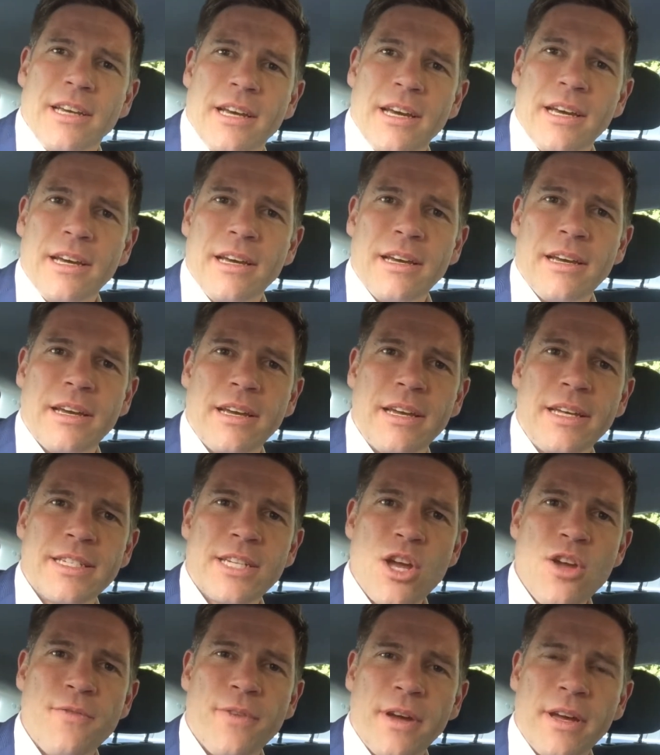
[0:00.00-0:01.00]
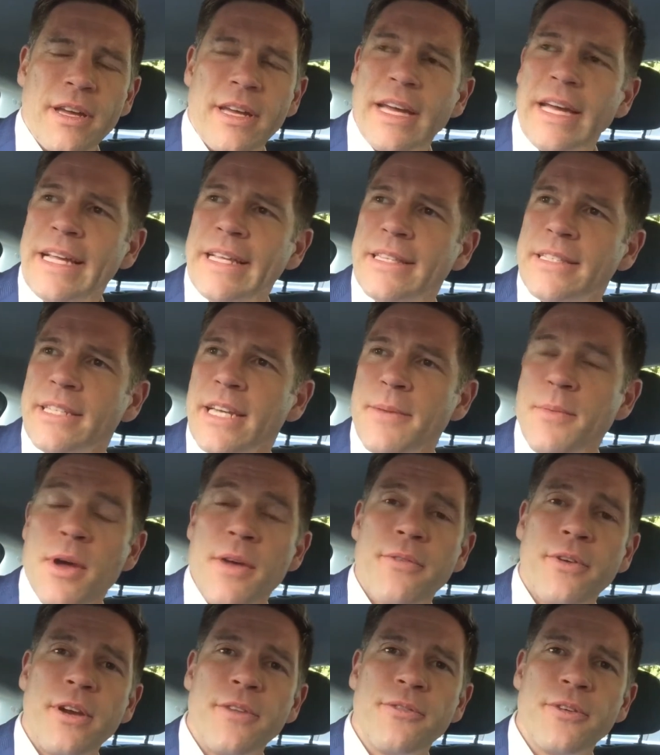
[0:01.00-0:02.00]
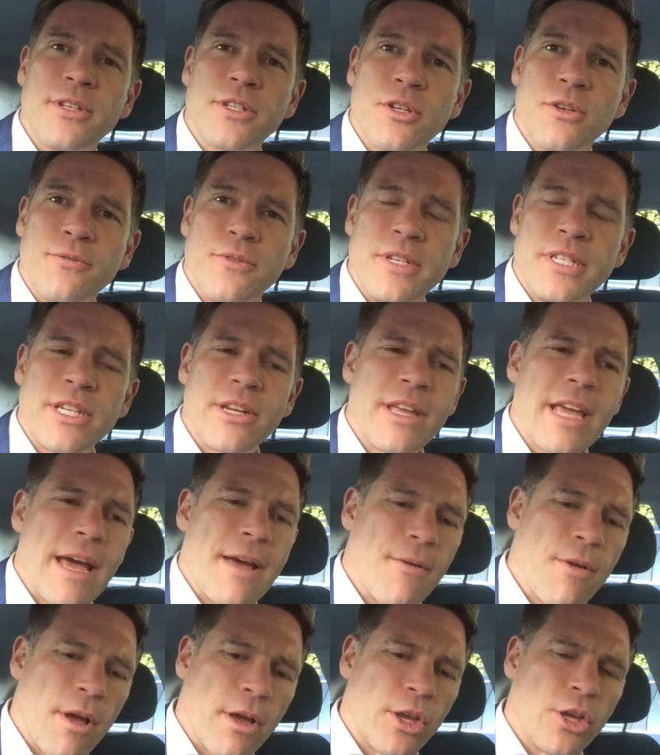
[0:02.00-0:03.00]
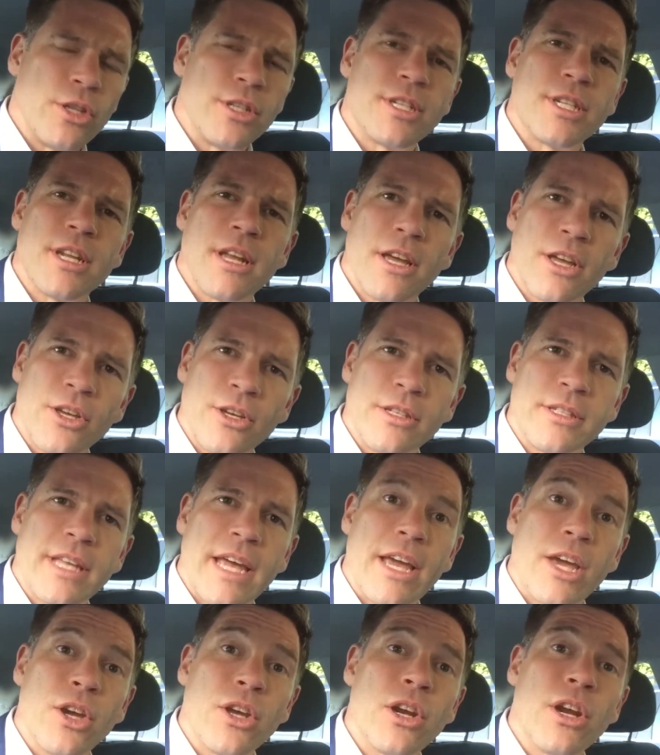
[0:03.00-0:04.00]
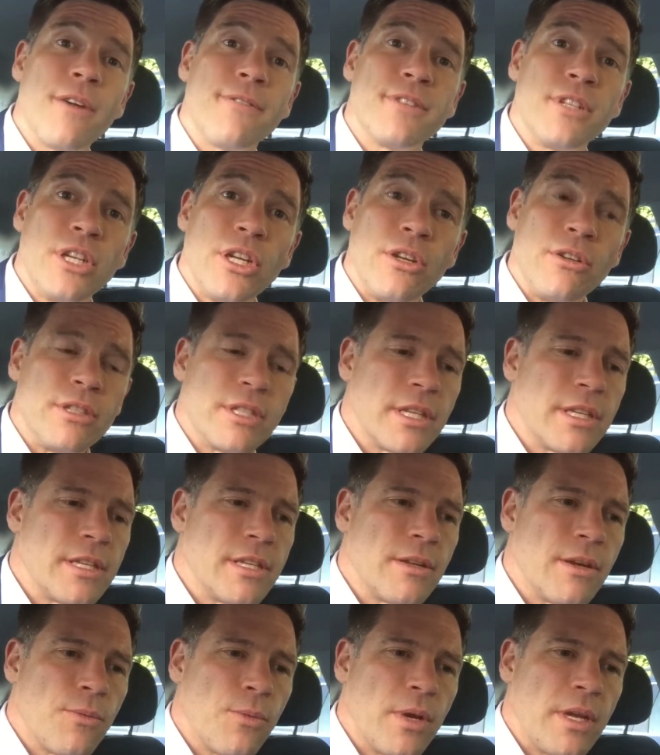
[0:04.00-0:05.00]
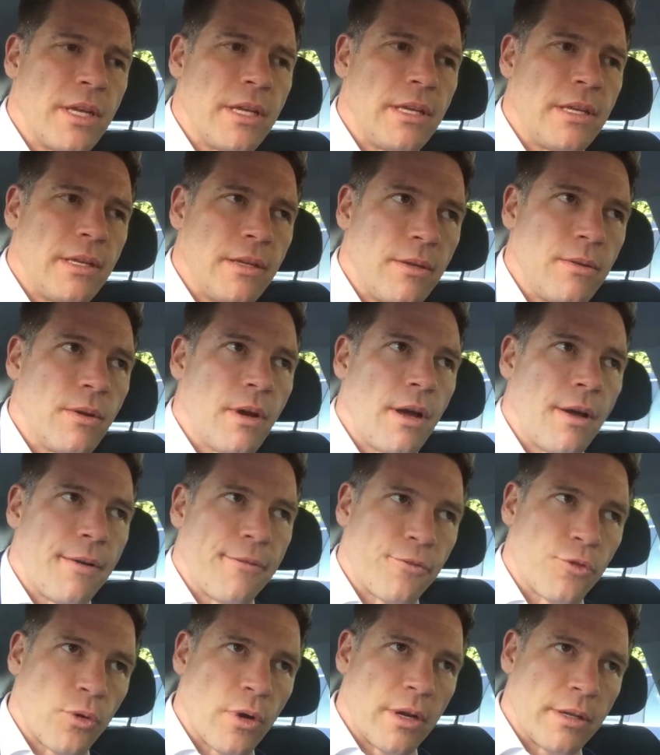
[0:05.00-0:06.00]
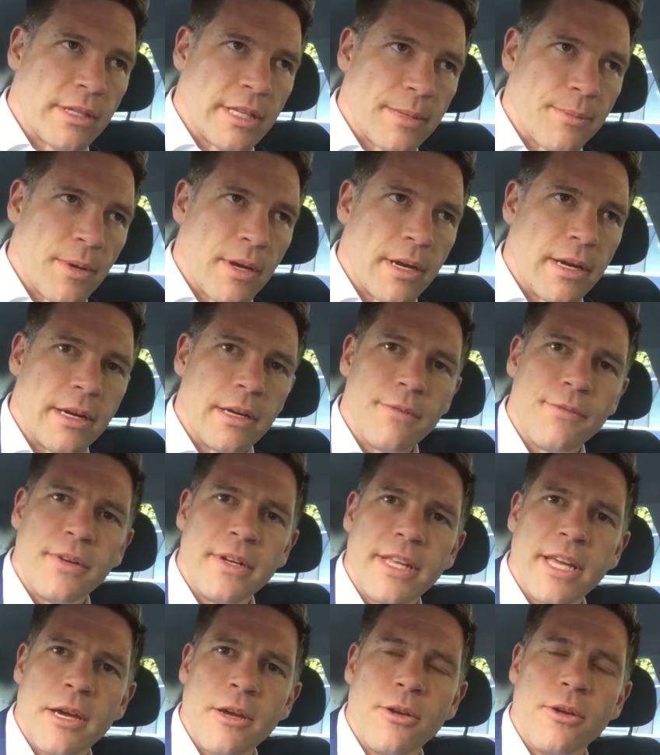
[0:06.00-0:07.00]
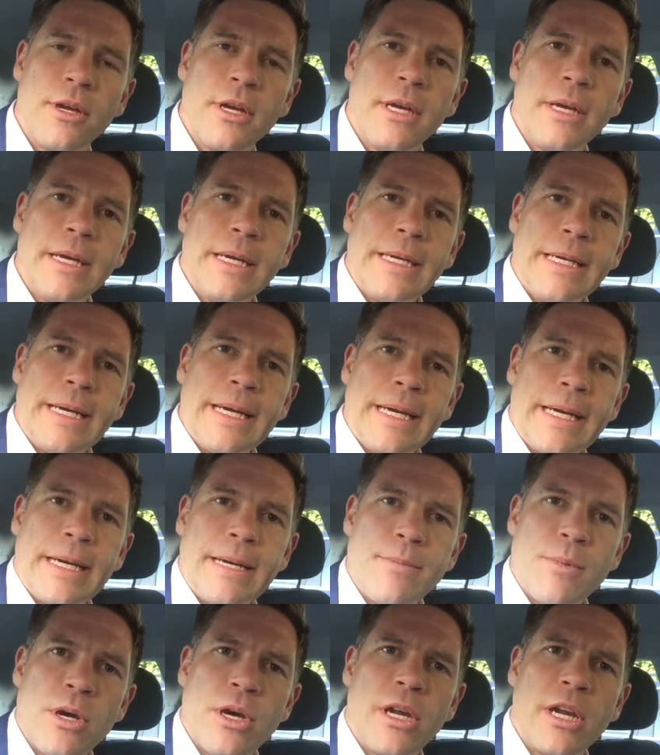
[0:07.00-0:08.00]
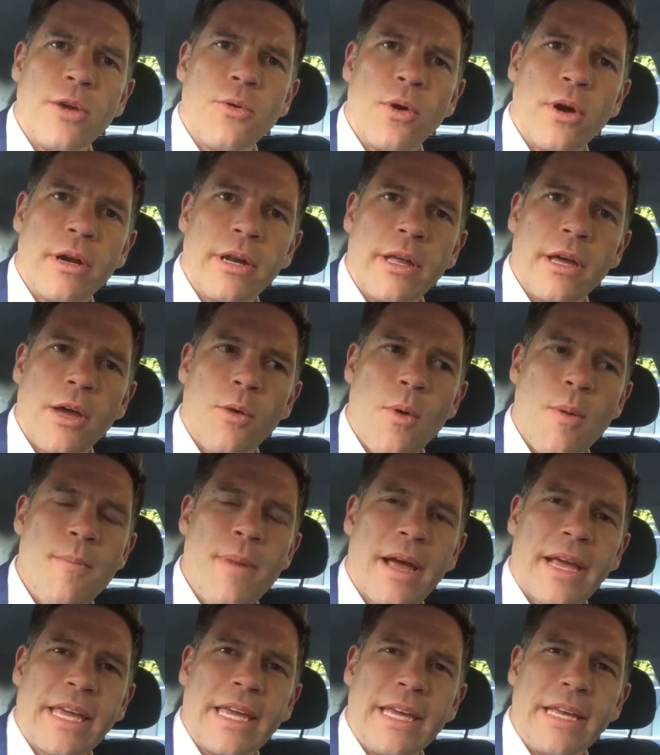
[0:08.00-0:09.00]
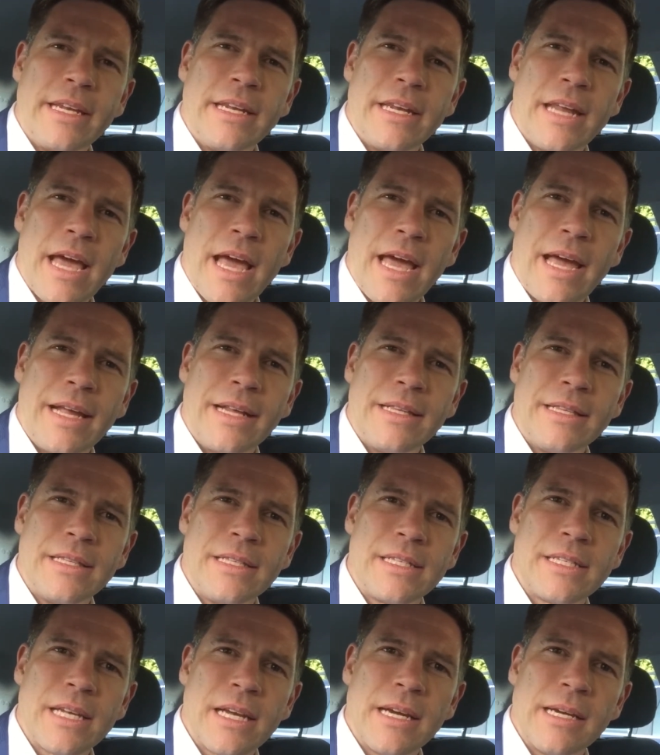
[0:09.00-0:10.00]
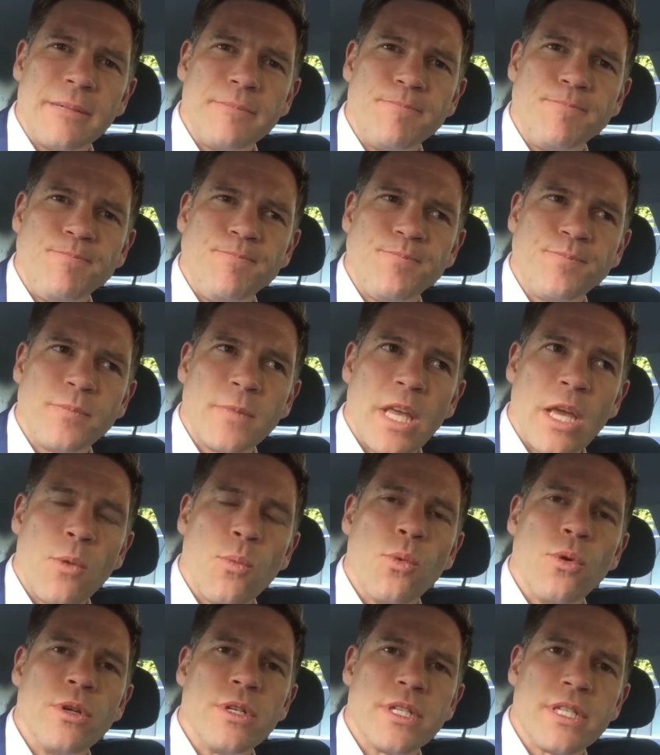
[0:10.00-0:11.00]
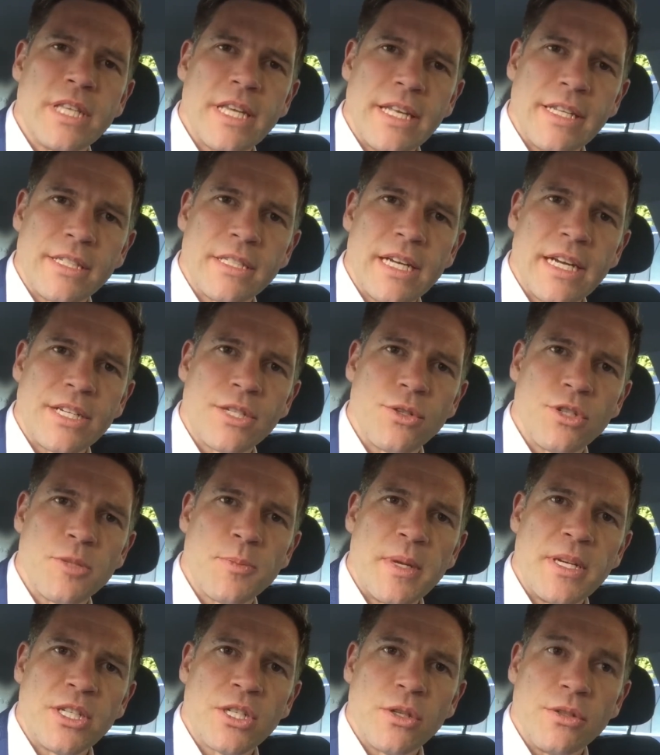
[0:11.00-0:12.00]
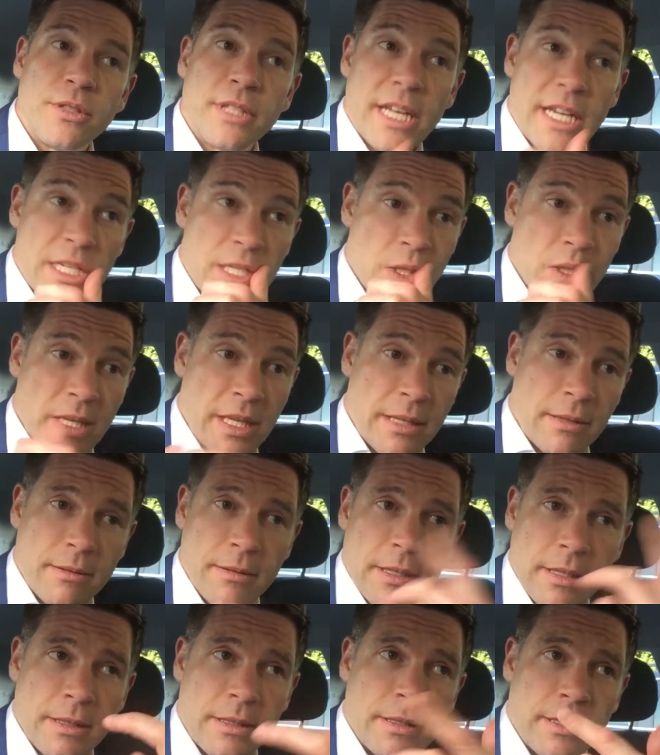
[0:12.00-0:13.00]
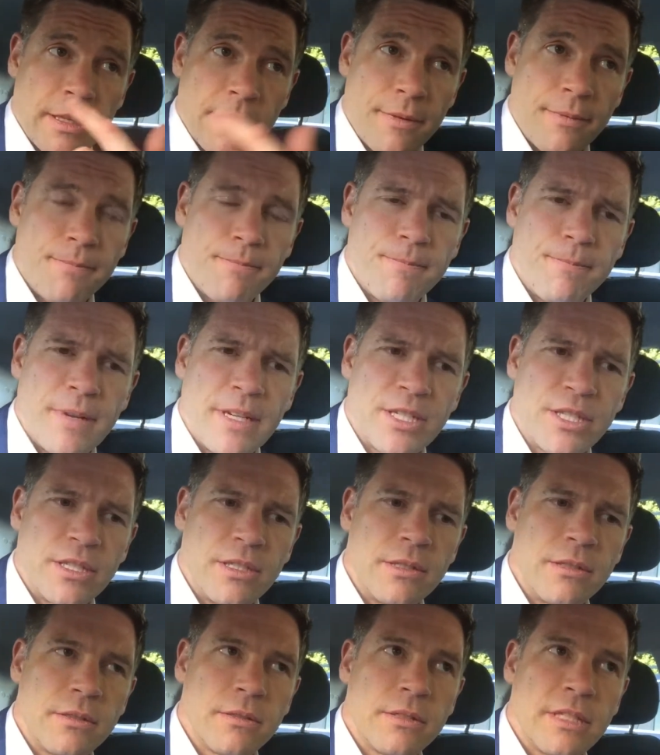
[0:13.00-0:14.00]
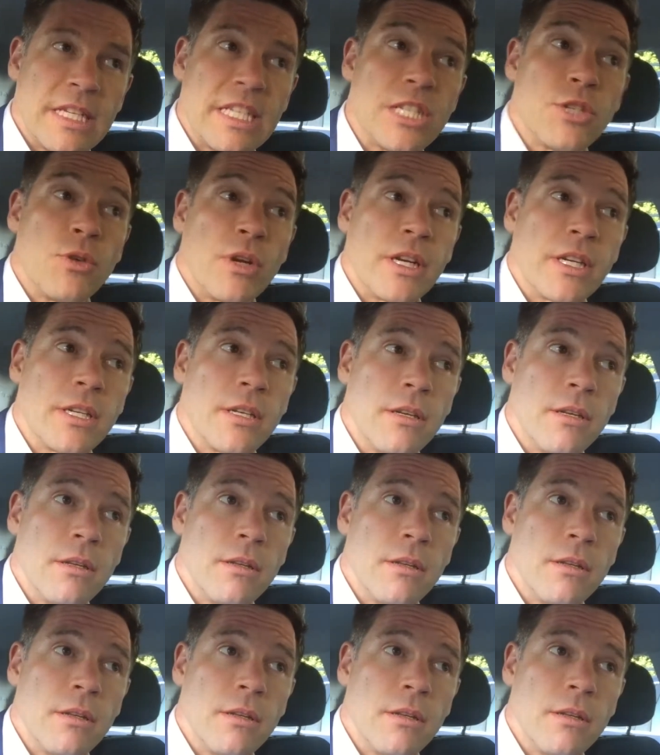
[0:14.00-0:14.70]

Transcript: uh, is over and uh, my very first conference. So yeah, a good a good day, good afternoon. So the, uh, we uh, after I did my little video um, earlier on, I went back in and um, it was the international speech contest, the the, the division district